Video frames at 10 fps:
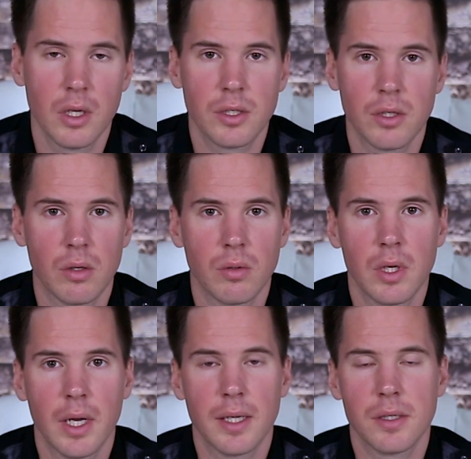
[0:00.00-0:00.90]
So,
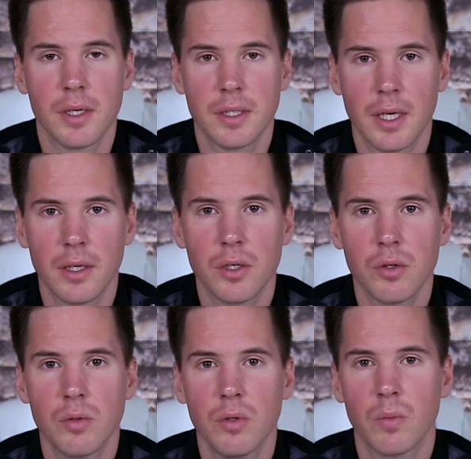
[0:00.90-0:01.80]
as they tell
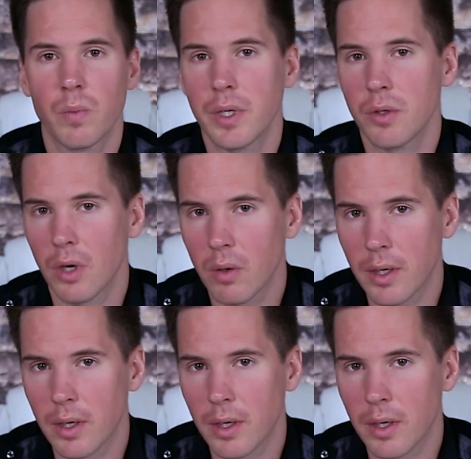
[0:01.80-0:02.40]
you when you go